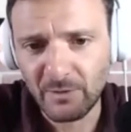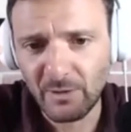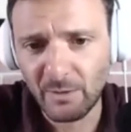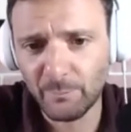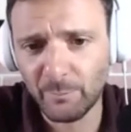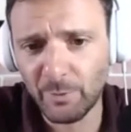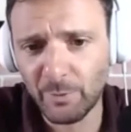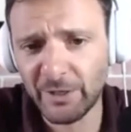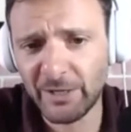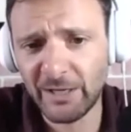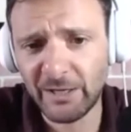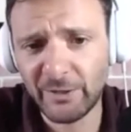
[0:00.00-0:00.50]

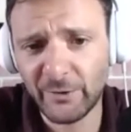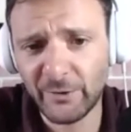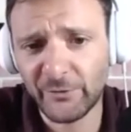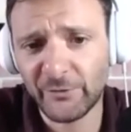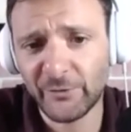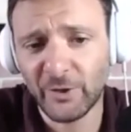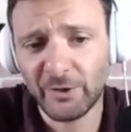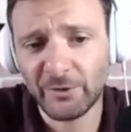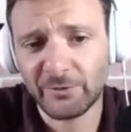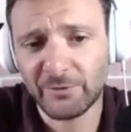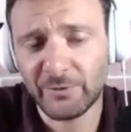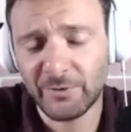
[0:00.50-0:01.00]
but it does
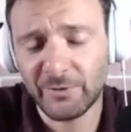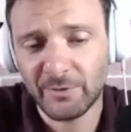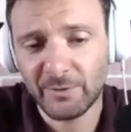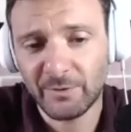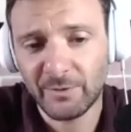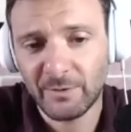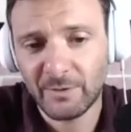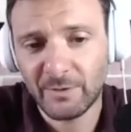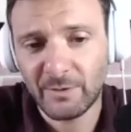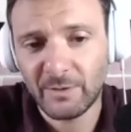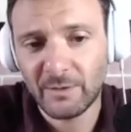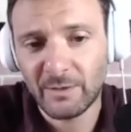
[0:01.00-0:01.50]
not
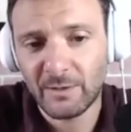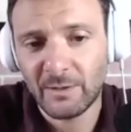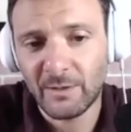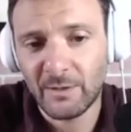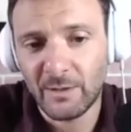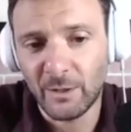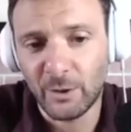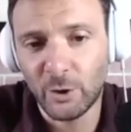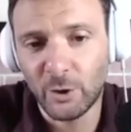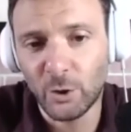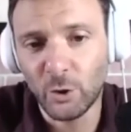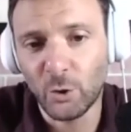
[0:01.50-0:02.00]

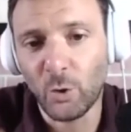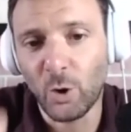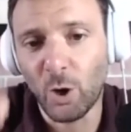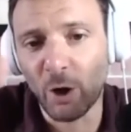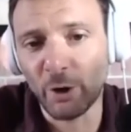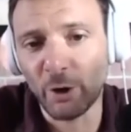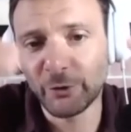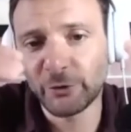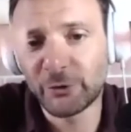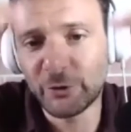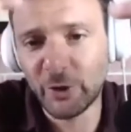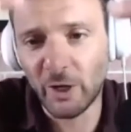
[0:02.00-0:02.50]
go
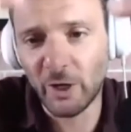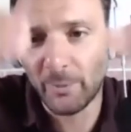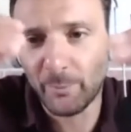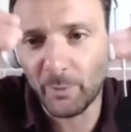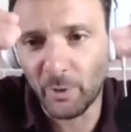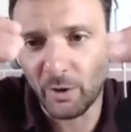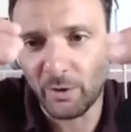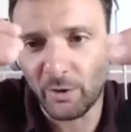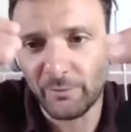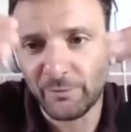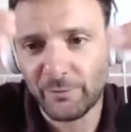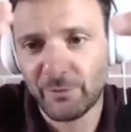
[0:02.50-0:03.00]
on top
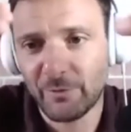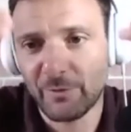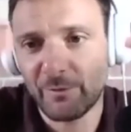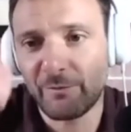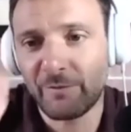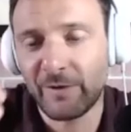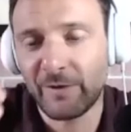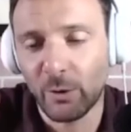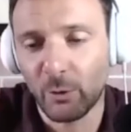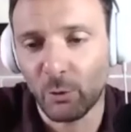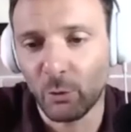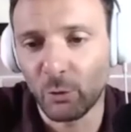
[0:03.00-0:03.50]
of
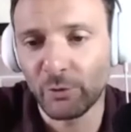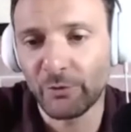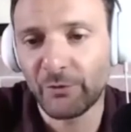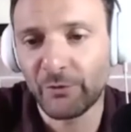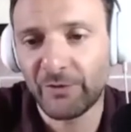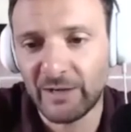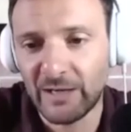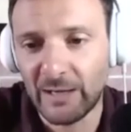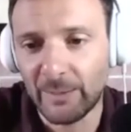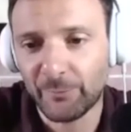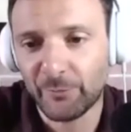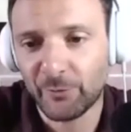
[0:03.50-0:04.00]
the old
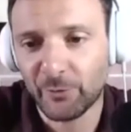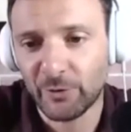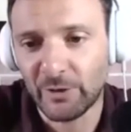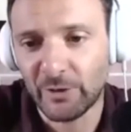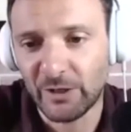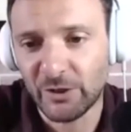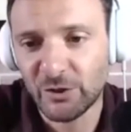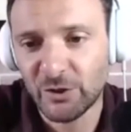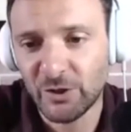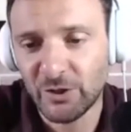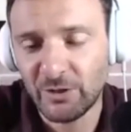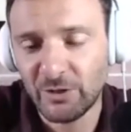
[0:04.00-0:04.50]
synapse
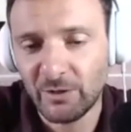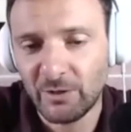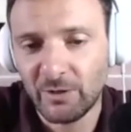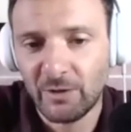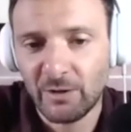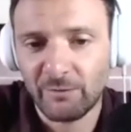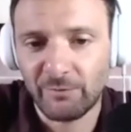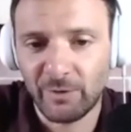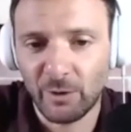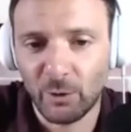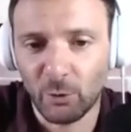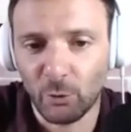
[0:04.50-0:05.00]
connection.
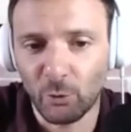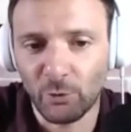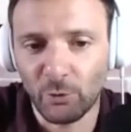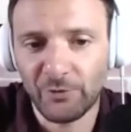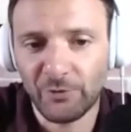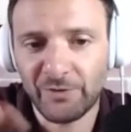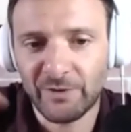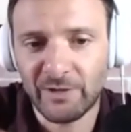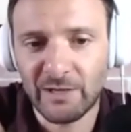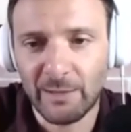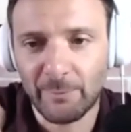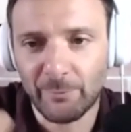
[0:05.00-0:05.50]
The old
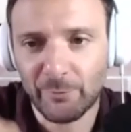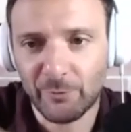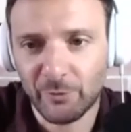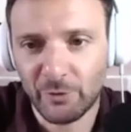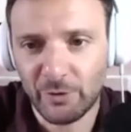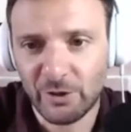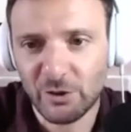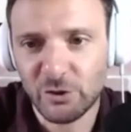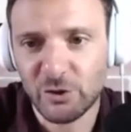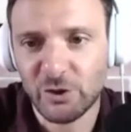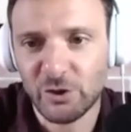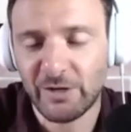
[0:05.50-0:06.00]
synapse
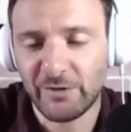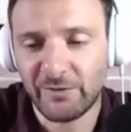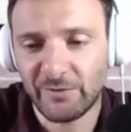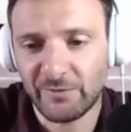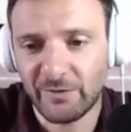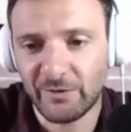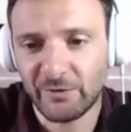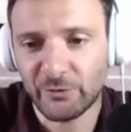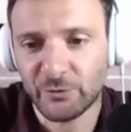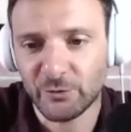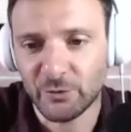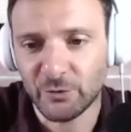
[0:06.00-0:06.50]
connection is
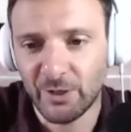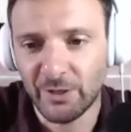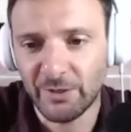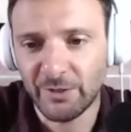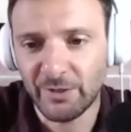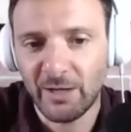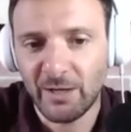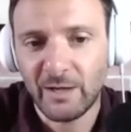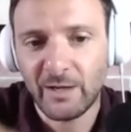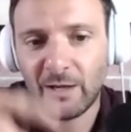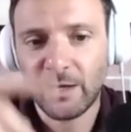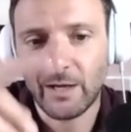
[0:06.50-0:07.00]
destroyed
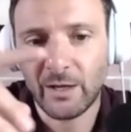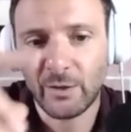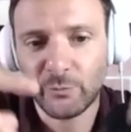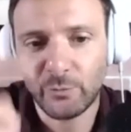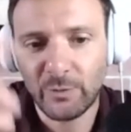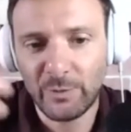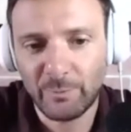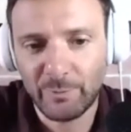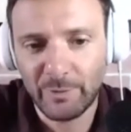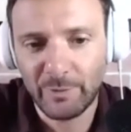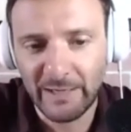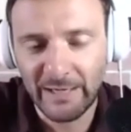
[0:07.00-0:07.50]
and
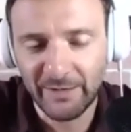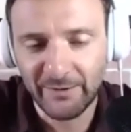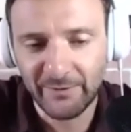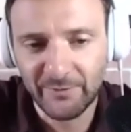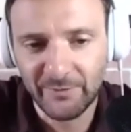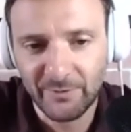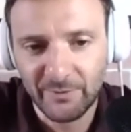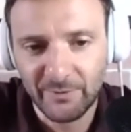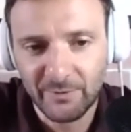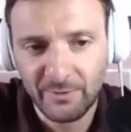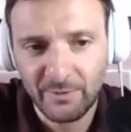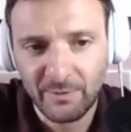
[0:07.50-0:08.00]
replaced
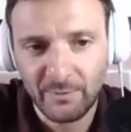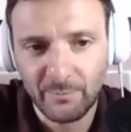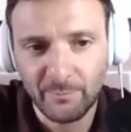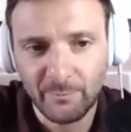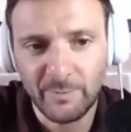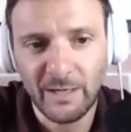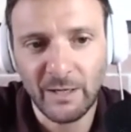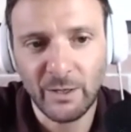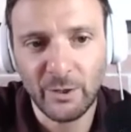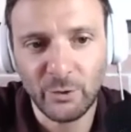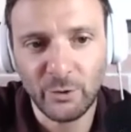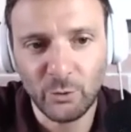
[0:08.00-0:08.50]

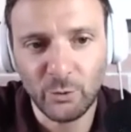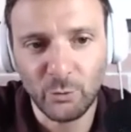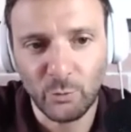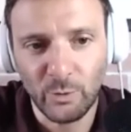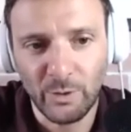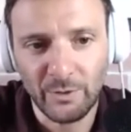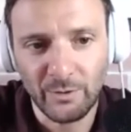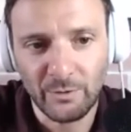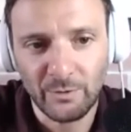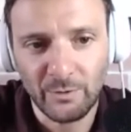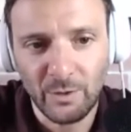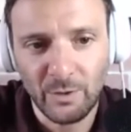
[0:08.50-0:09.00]
by a new
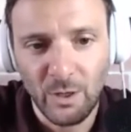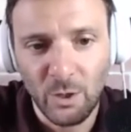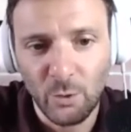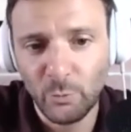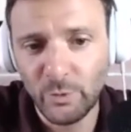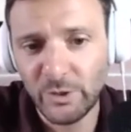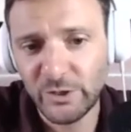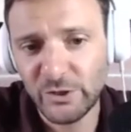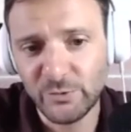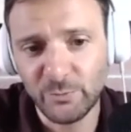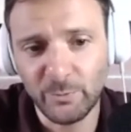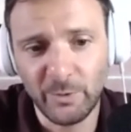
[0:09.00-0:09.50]
one,
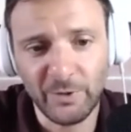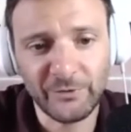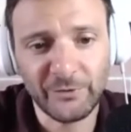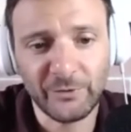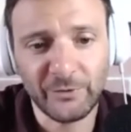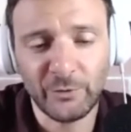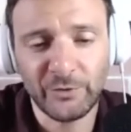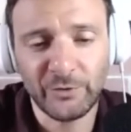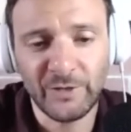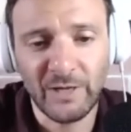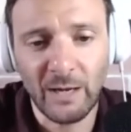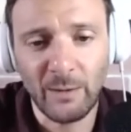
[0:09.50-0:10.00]
which most of the
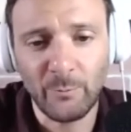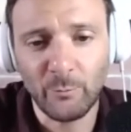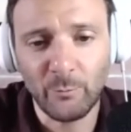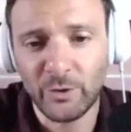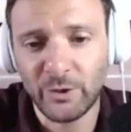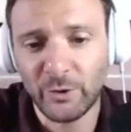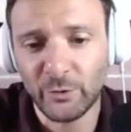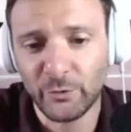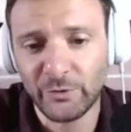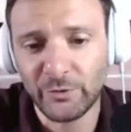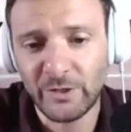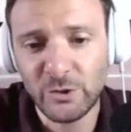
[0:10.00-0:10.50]
time we
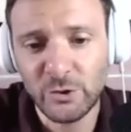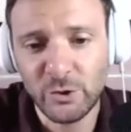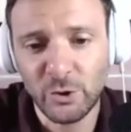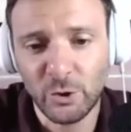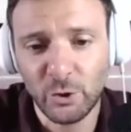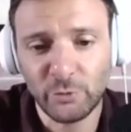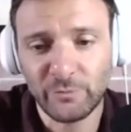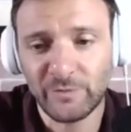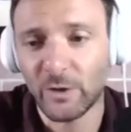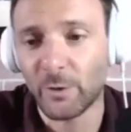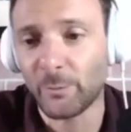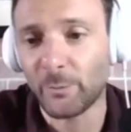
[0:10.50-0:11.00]
don't need to go to
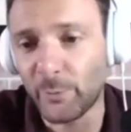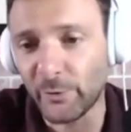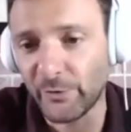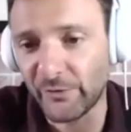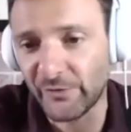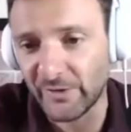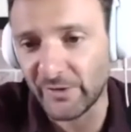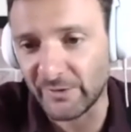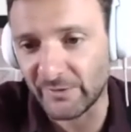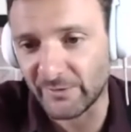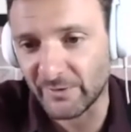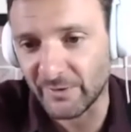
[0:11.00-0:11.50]
the
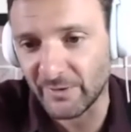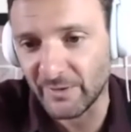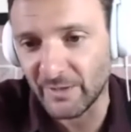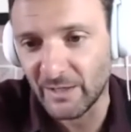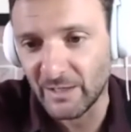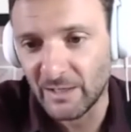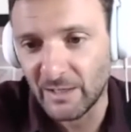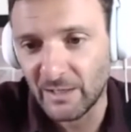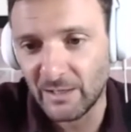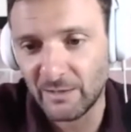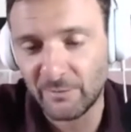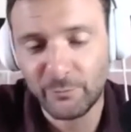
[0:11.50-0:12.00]
opposite.
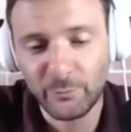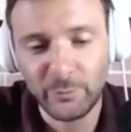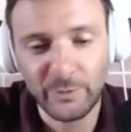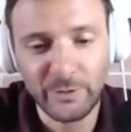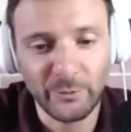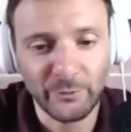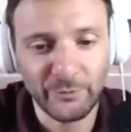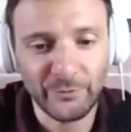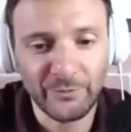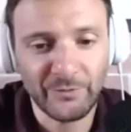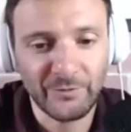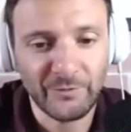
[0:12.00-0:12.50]
if we
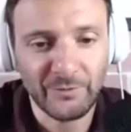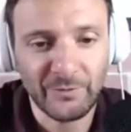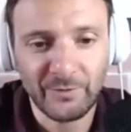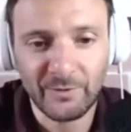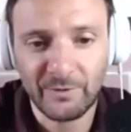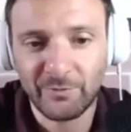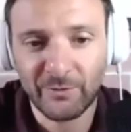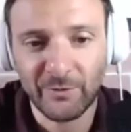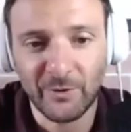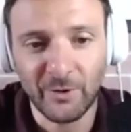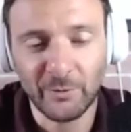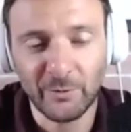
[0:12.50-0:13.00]
don't,
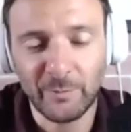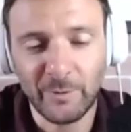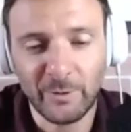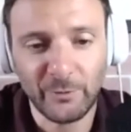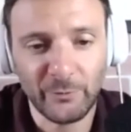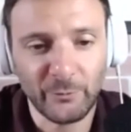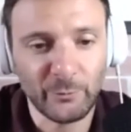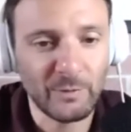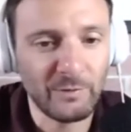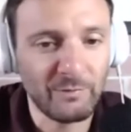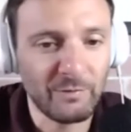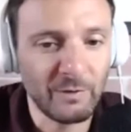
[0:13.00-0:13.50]
it's not because
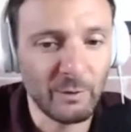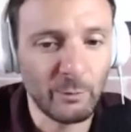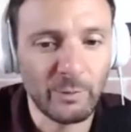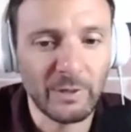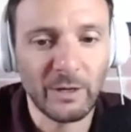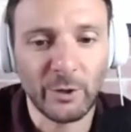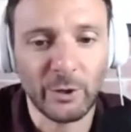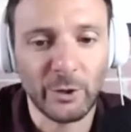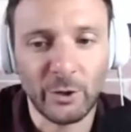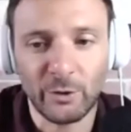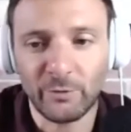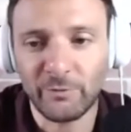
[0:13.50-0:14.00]
we think we are
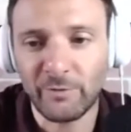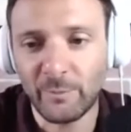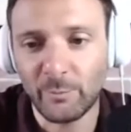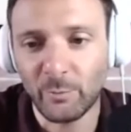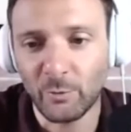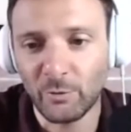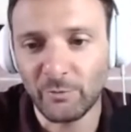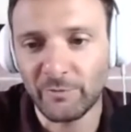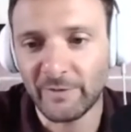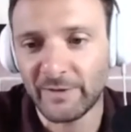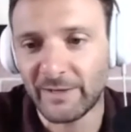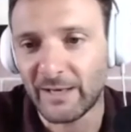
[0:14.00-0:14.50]

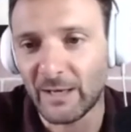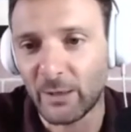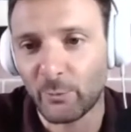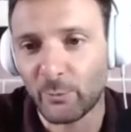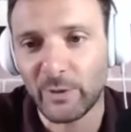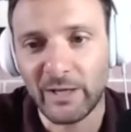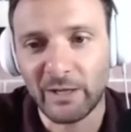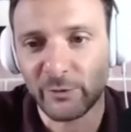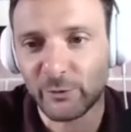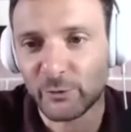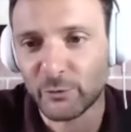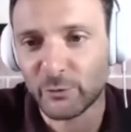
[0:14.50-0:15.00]
unlovable, but now we
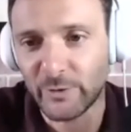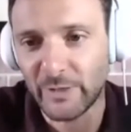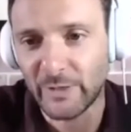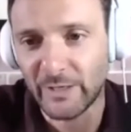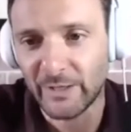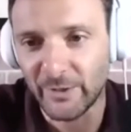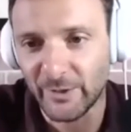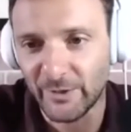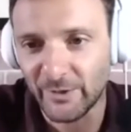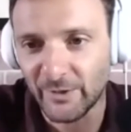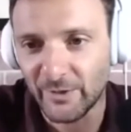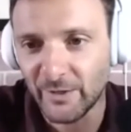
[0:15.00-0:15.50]
can create
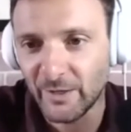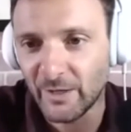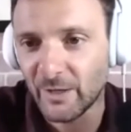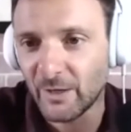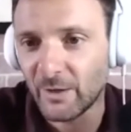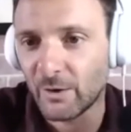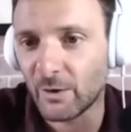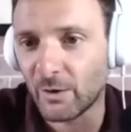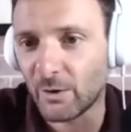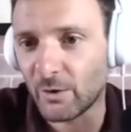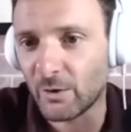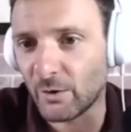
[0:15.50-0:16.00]
a
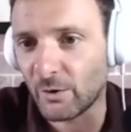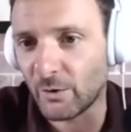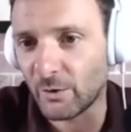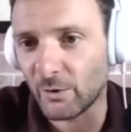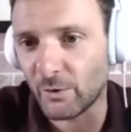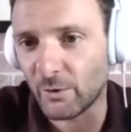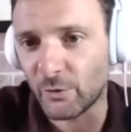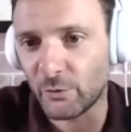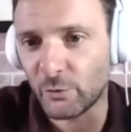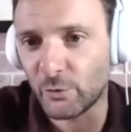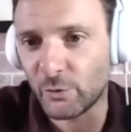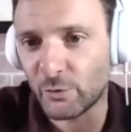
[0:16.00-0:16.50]

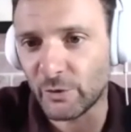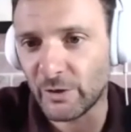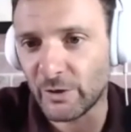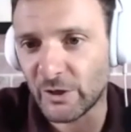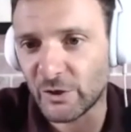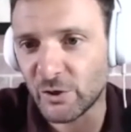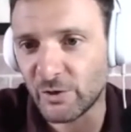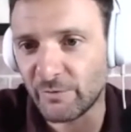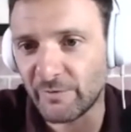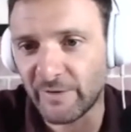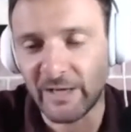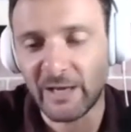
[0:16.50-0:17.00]
new
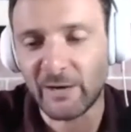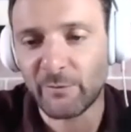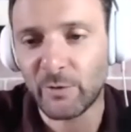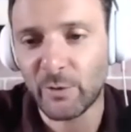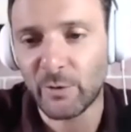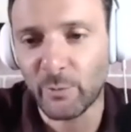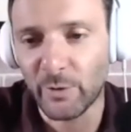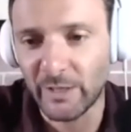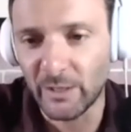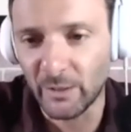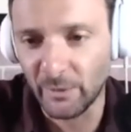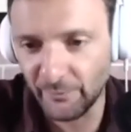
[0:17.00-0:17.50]
connection that
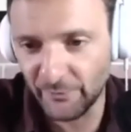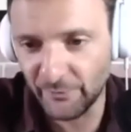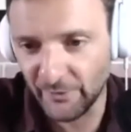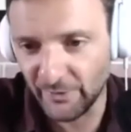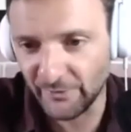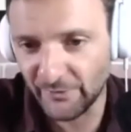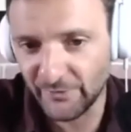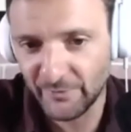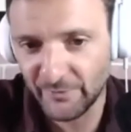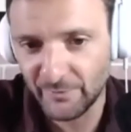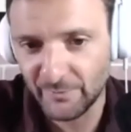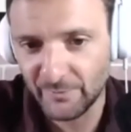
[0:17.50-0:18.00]
everyone loves
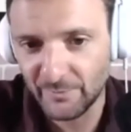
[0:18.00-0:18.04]
us.